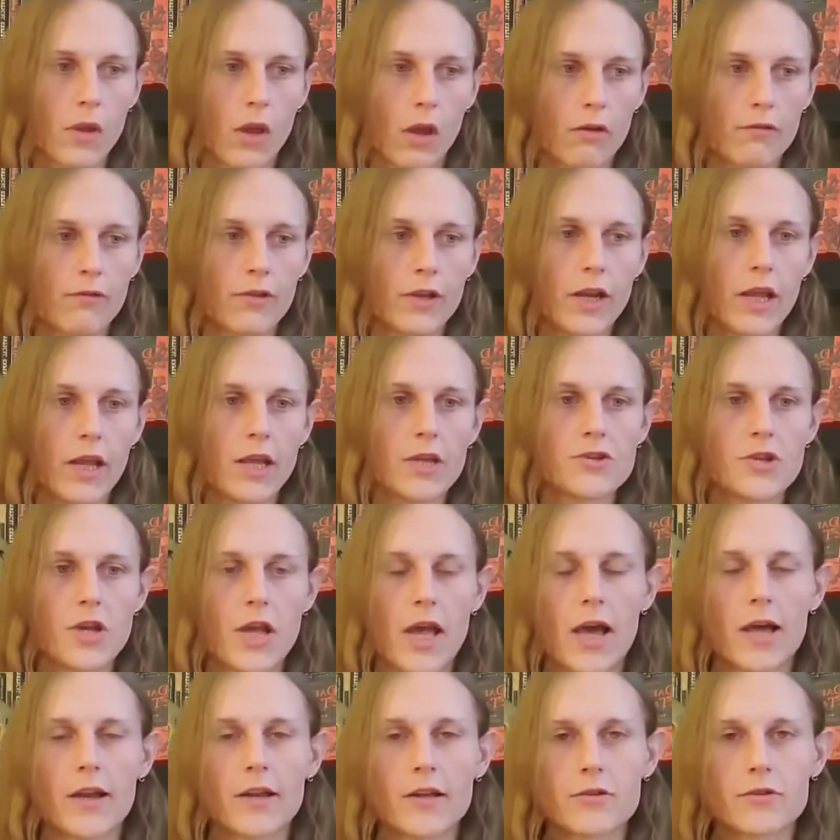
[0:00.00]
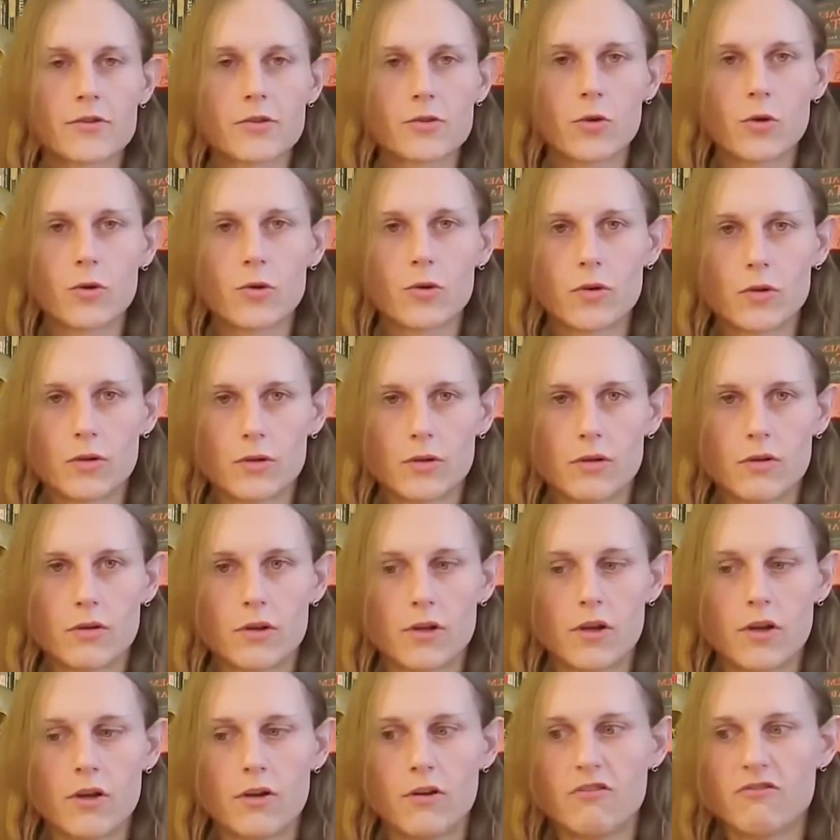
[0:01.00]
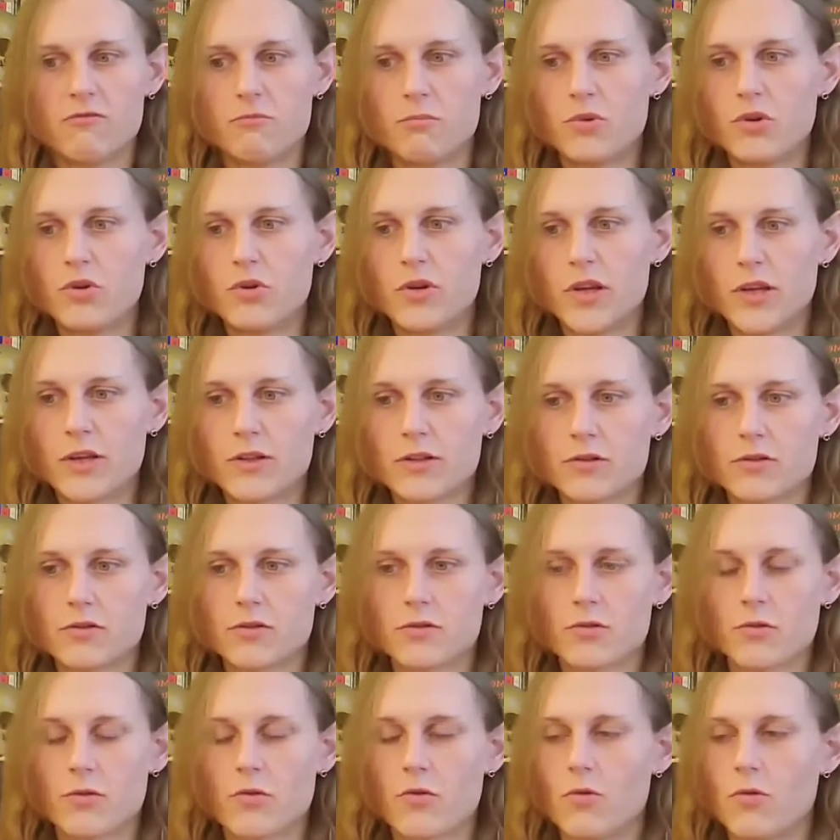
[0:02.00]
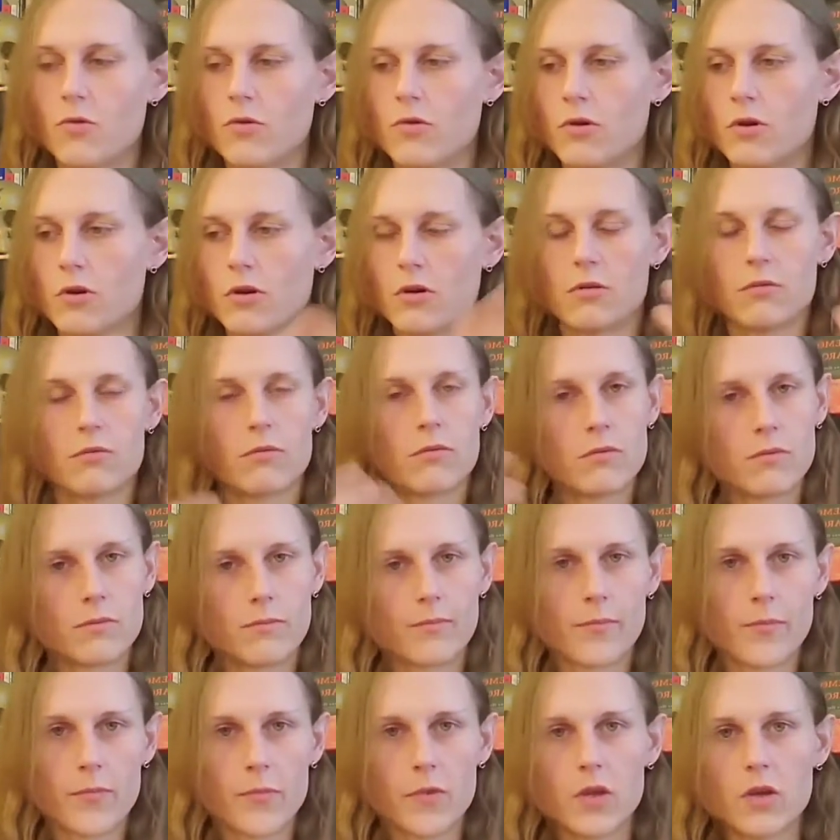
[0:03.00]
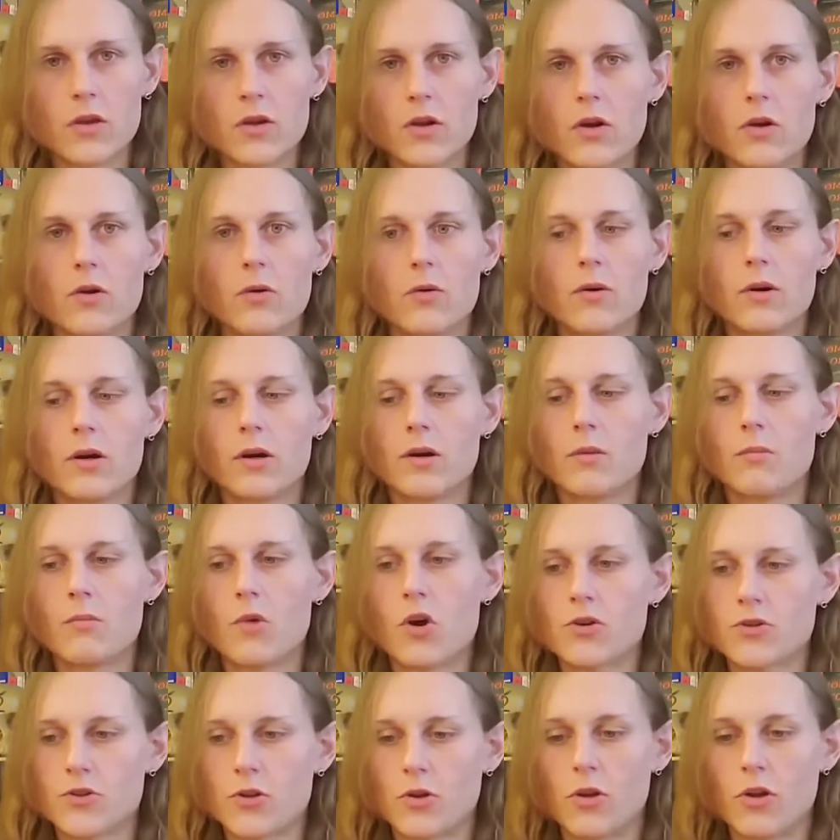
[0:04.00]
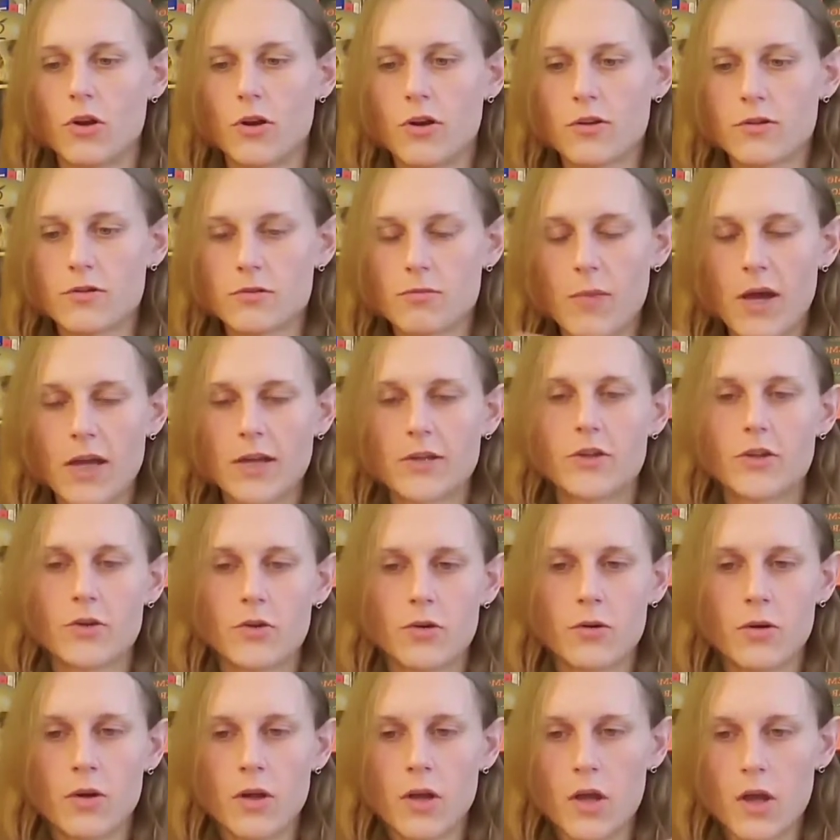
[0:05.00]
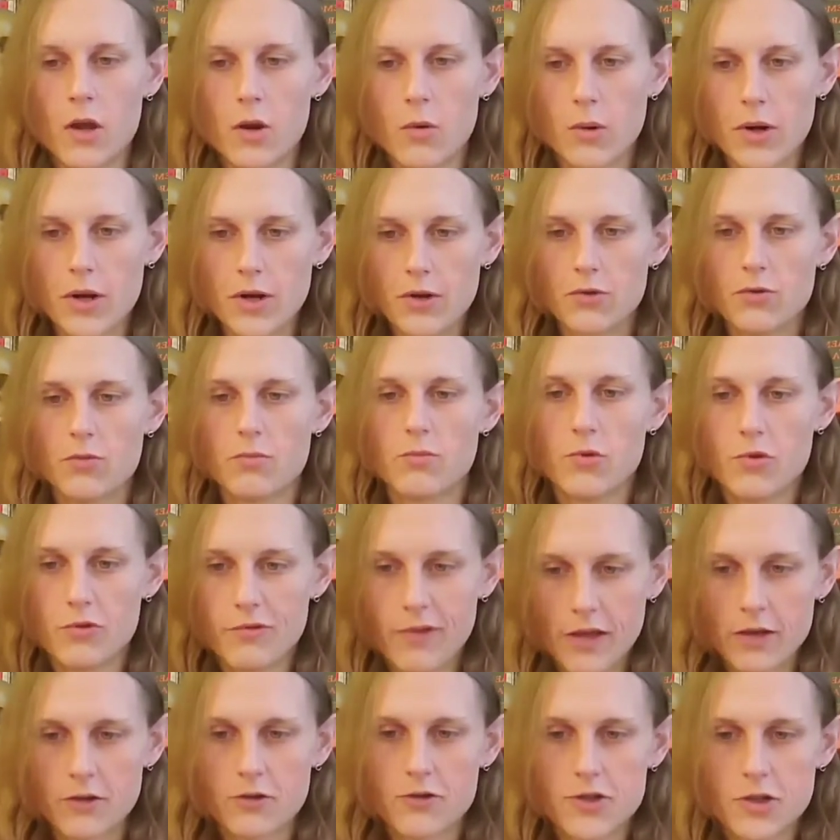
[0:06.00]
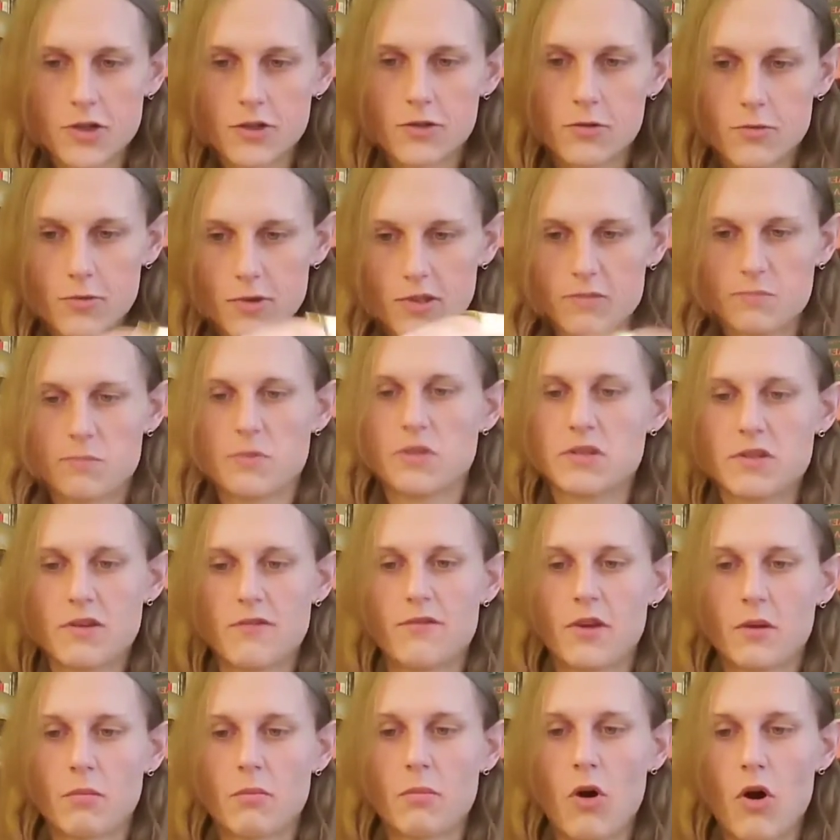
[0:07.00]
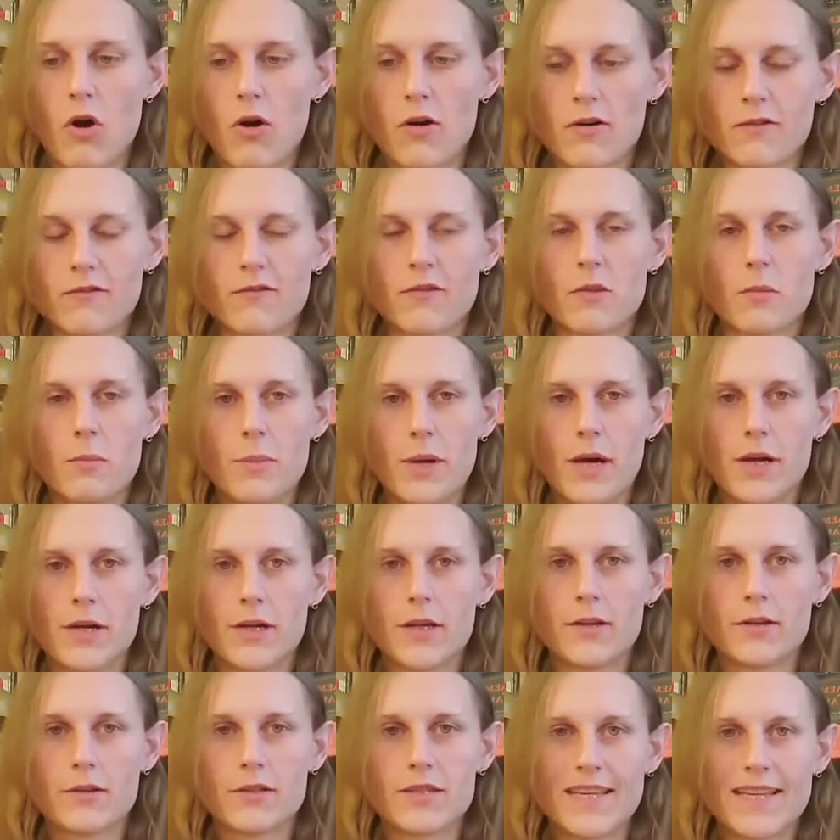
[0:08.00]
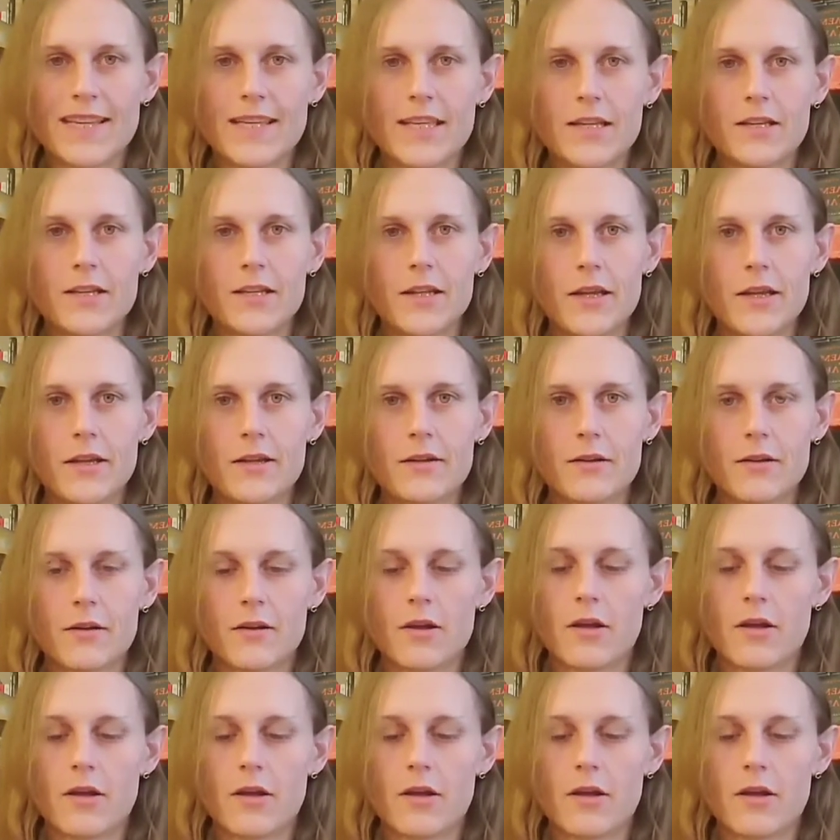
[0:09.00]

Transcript: of an Asiatic school of Buddhist, or martial arts might do, where you move energy to a specific part of the body to heal it.